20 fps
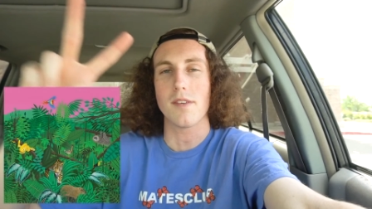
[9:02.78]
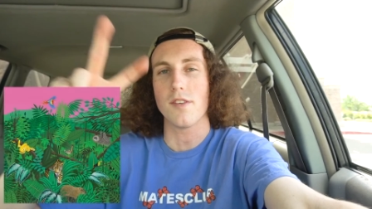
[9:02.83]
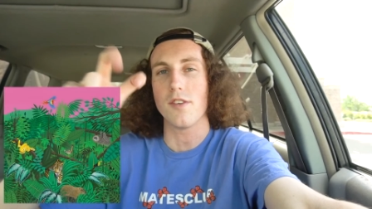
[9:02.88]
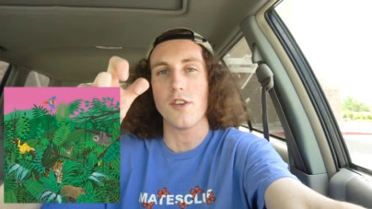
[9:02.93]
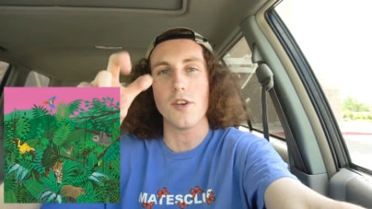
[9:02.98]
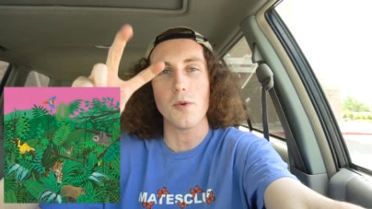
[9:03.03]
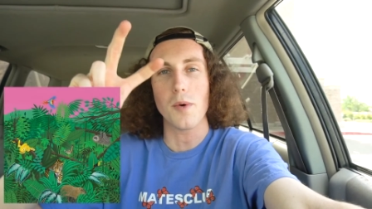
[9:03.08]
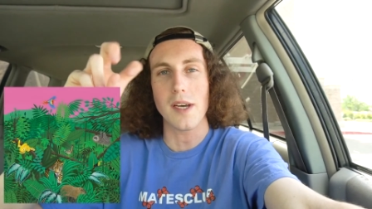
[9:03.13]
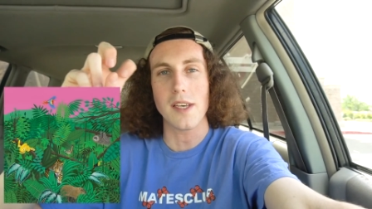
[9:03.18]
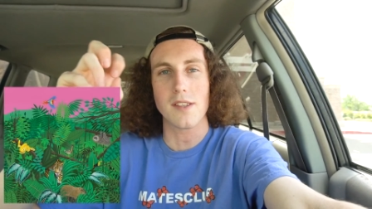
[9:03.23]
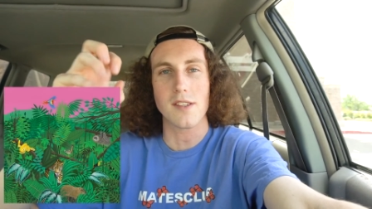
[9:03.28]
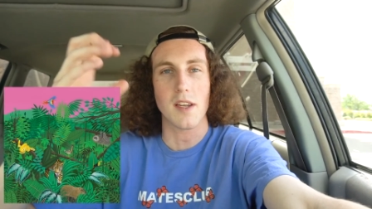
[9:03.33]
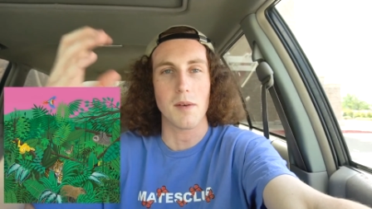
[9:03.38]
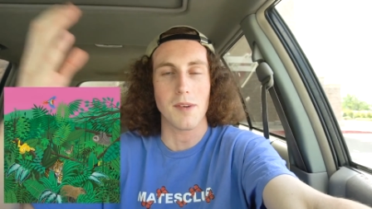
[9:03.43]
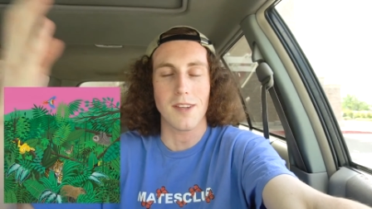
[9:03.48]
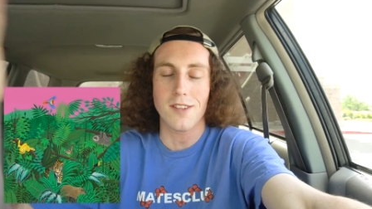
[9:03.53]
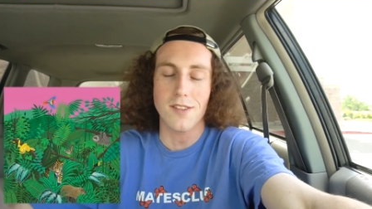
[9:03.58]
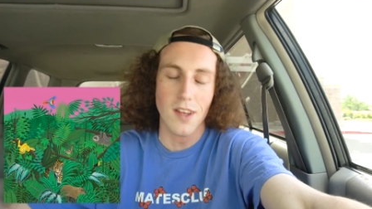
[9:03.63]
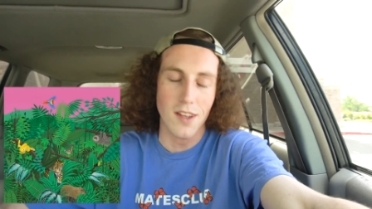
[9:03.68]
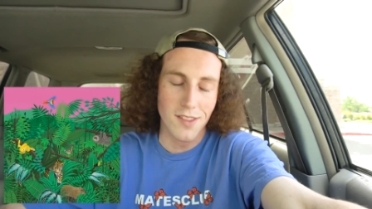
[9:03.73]
Newest, I
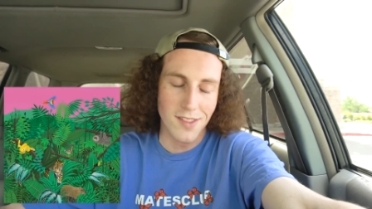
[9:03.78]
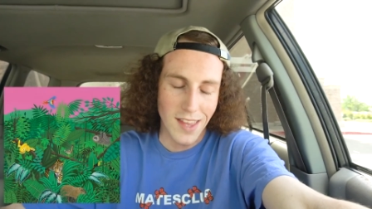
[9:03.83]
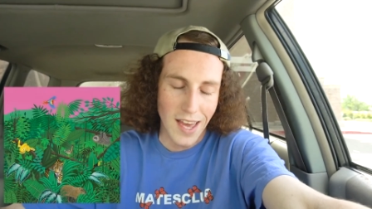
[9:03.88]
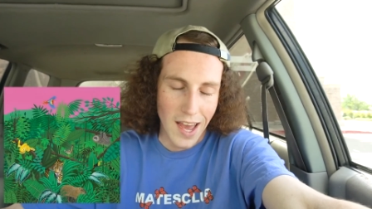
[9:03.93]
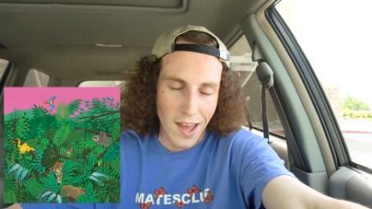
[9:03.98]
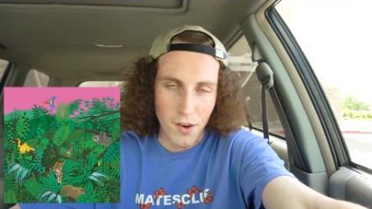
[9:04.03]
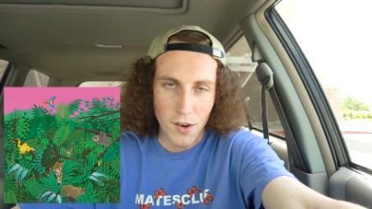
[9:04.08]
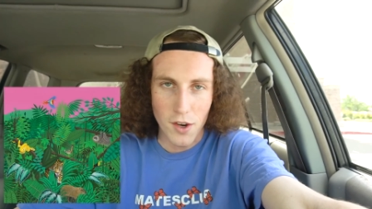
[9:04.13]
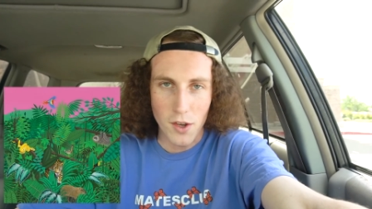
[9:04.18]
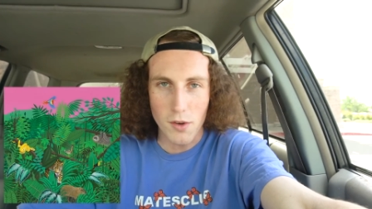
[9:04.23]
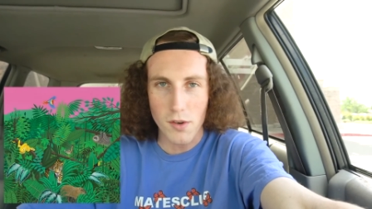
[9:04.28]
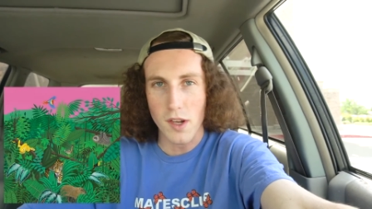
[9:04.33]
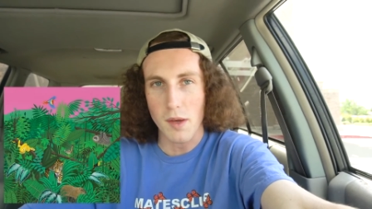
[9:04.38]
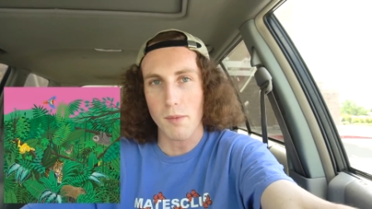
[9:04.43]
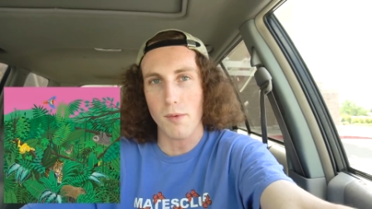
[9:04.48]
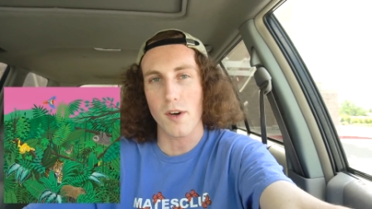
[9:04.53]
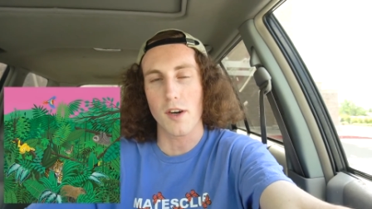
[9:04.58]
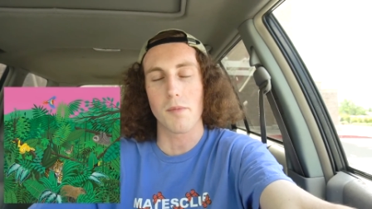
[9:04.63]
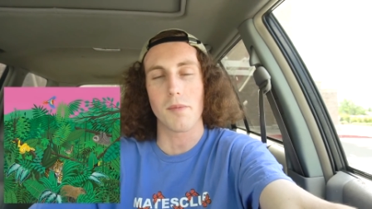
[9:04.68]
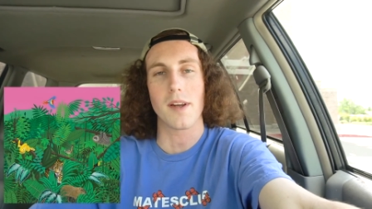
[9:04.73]
mean, it's not that new
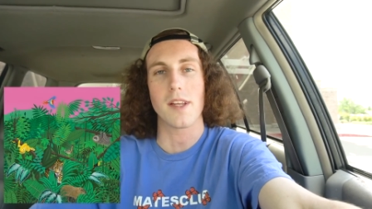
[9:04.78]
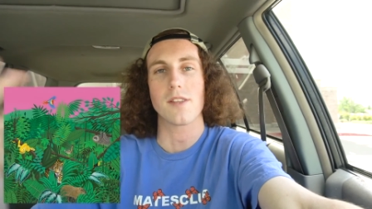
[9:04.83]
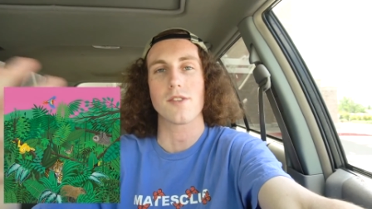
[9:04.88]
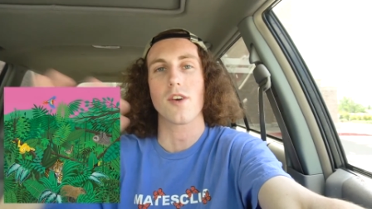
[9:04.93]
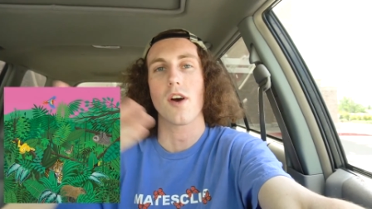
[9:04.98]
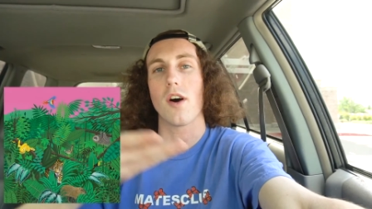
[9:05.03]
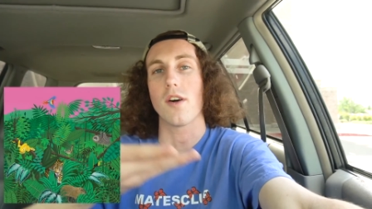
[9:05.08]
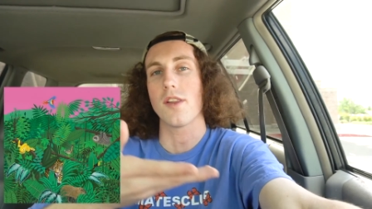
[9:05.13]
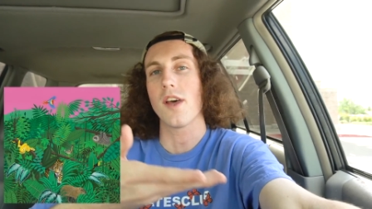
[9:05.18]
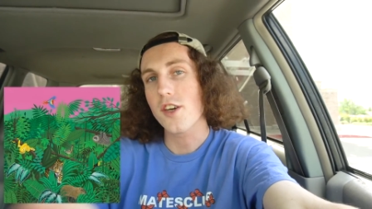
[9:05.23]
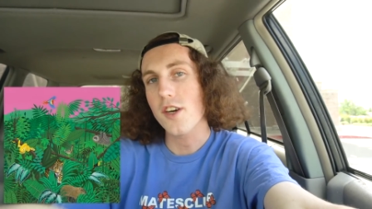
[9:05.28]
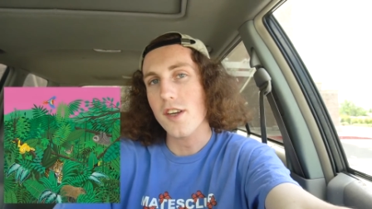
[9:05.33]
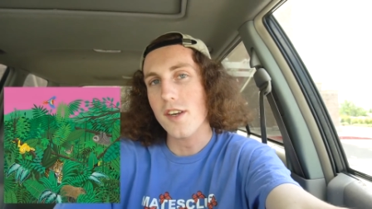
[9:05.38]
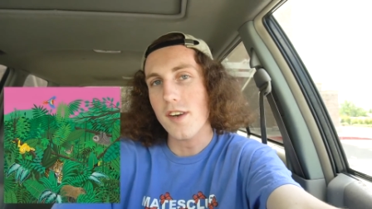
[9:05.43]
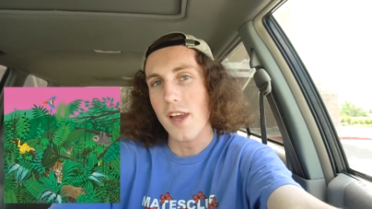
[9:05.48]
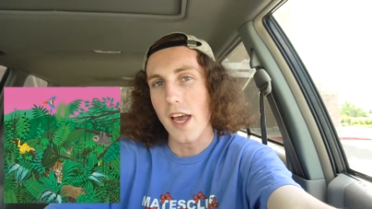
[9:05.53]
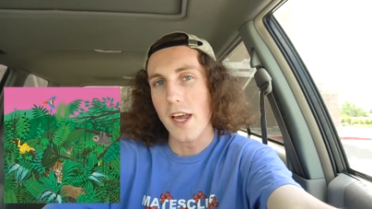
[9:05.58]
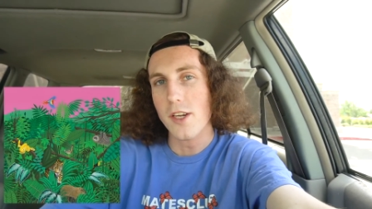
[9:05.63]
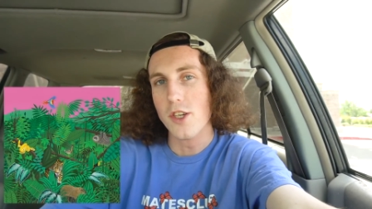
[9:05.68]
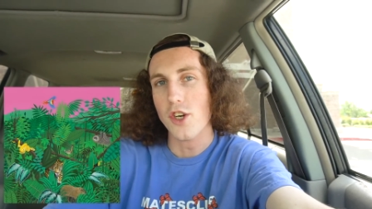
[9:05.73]
anymore, but it's called Good
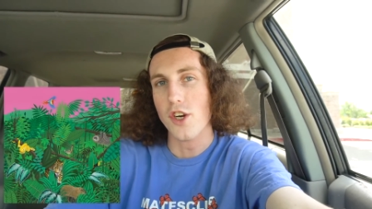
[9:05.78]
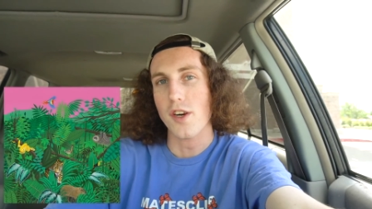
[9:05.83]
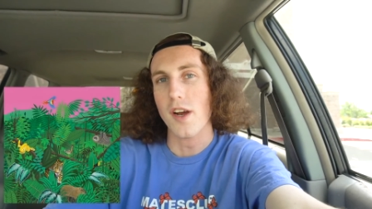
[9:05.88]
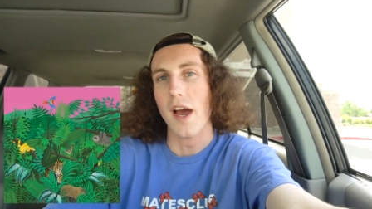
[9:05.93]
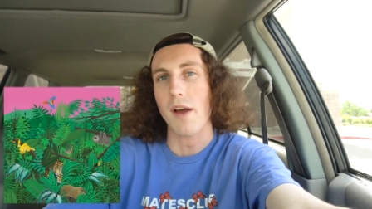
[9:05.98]
Nature.